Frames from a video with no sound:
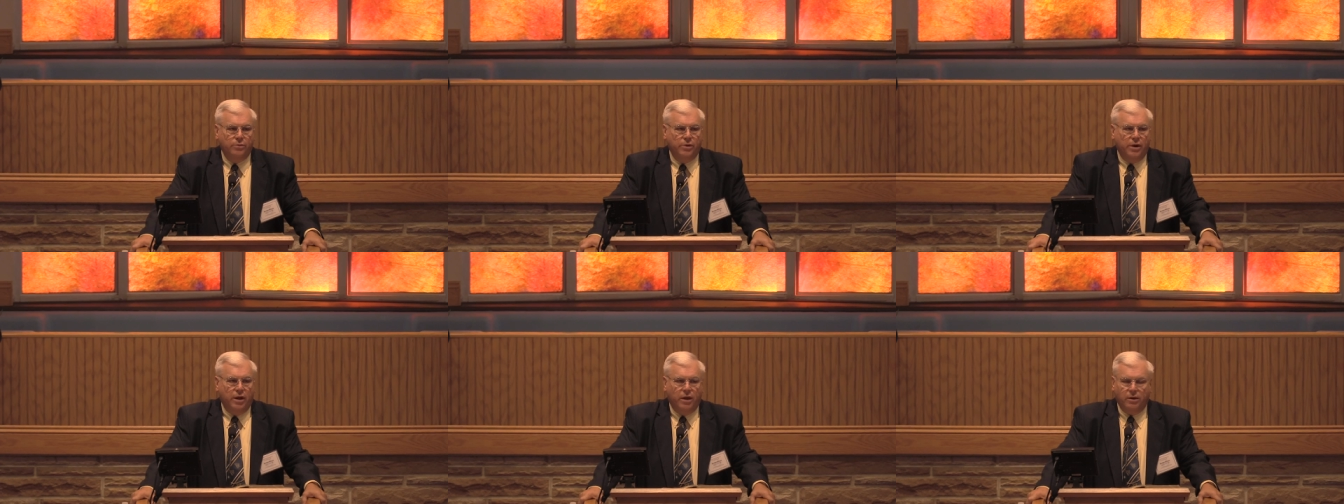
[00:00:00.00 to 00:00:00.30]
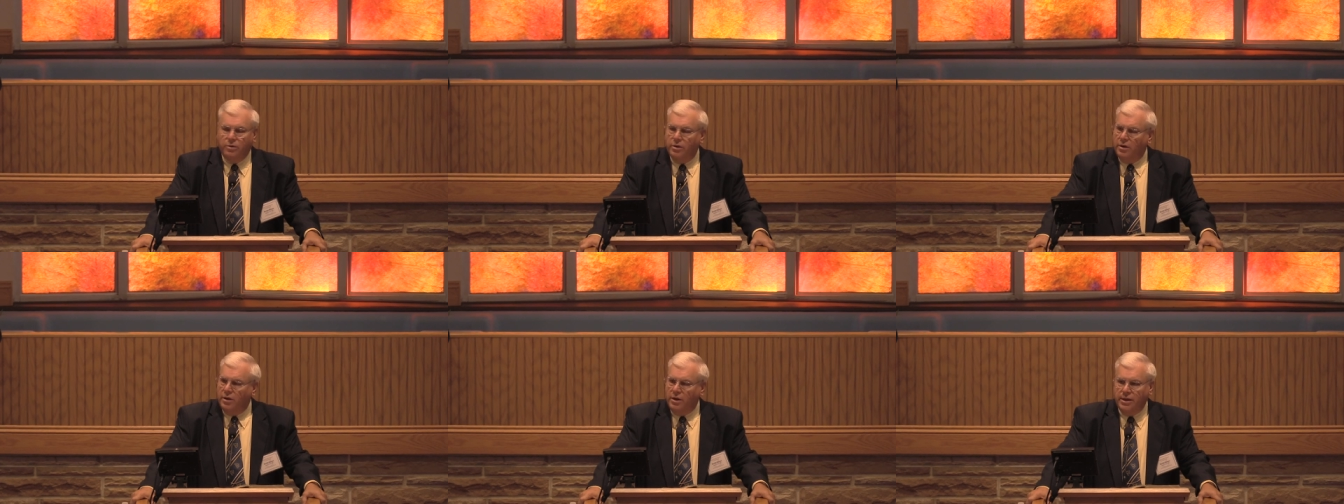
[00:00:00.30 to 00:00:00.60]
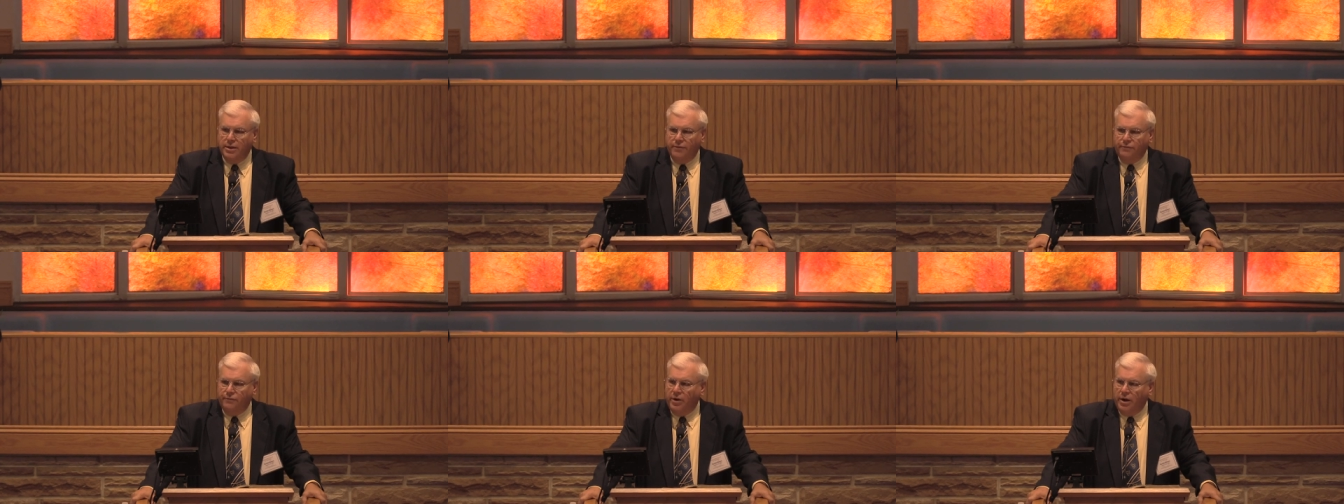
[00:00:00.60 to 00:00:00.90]
we're not going to
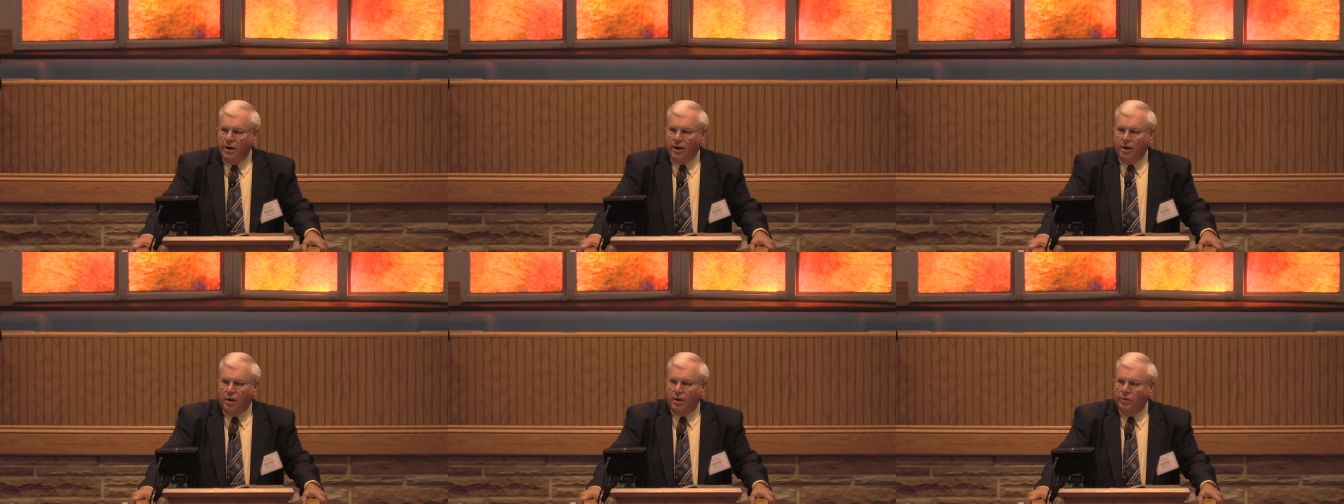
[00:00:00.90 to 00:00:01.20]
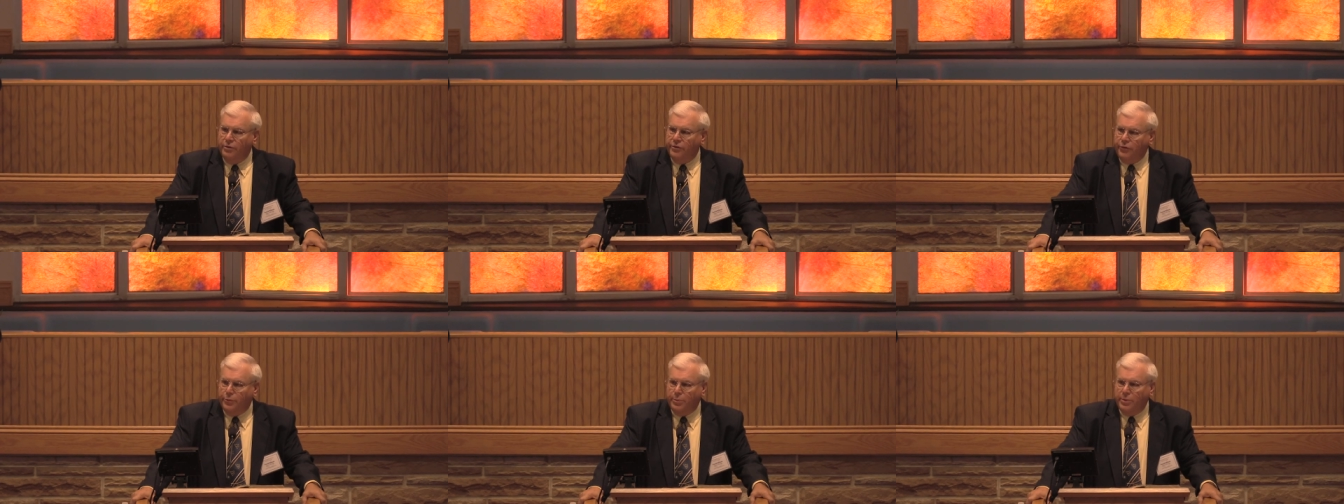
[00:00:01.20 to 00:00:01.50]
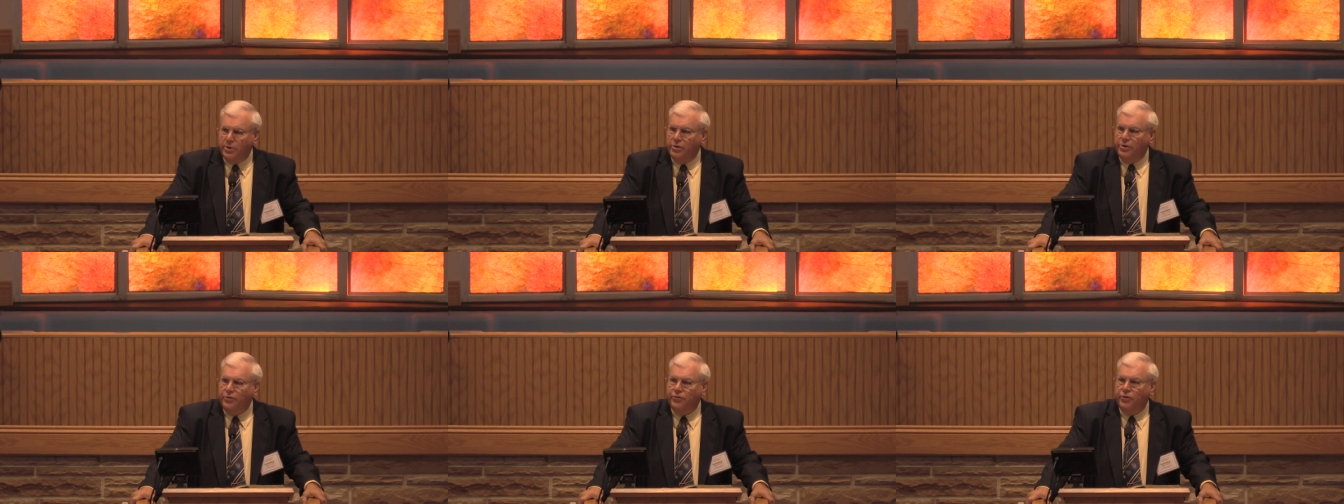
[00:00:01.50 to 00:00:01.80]
live very long
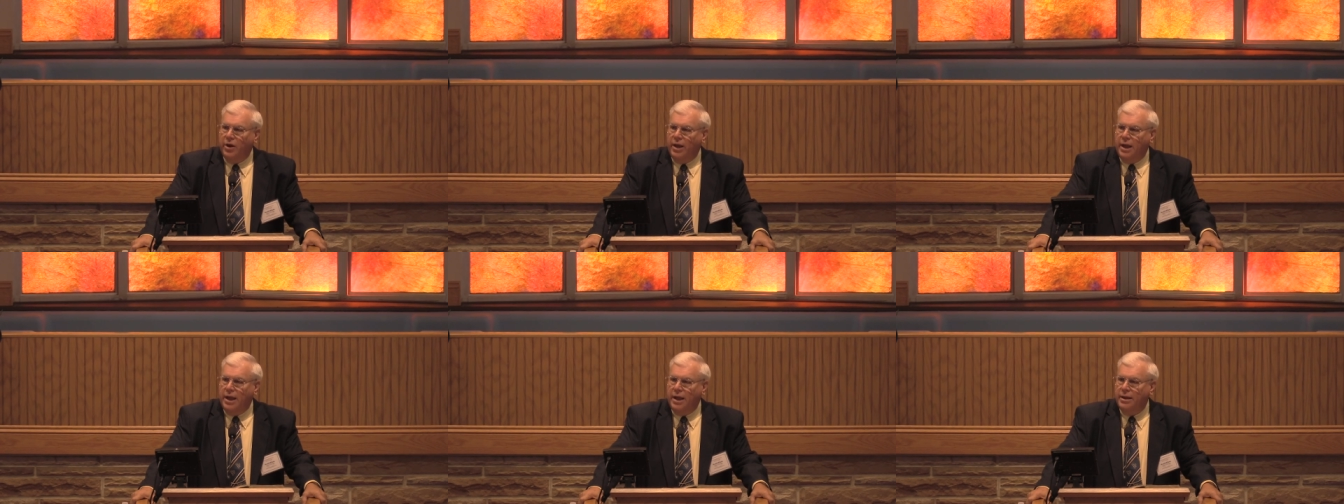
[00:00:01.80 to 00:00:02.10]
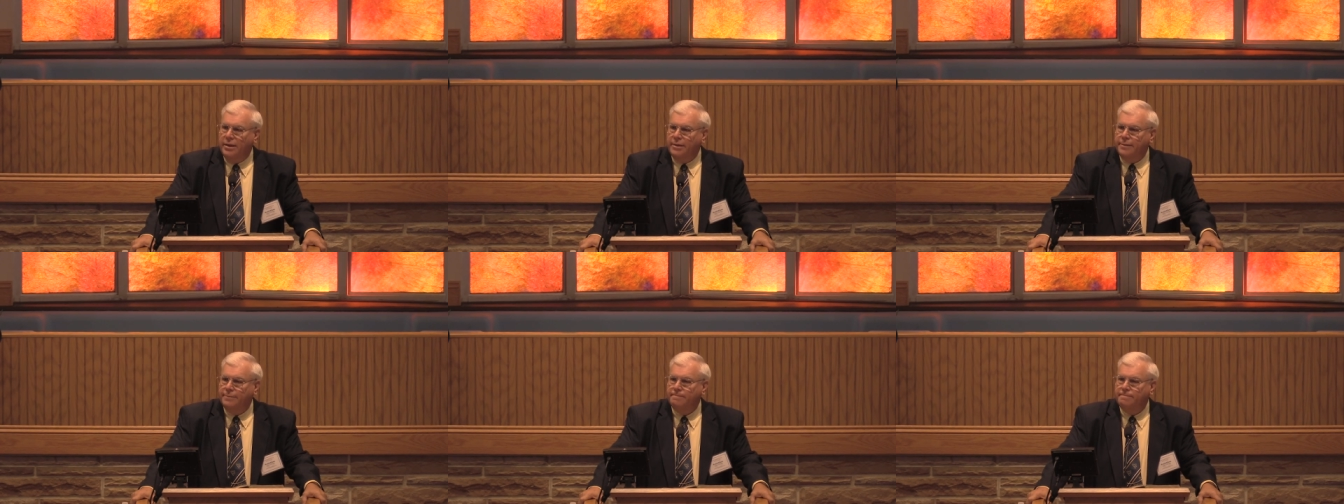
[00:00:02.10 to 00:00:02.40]
spiritually.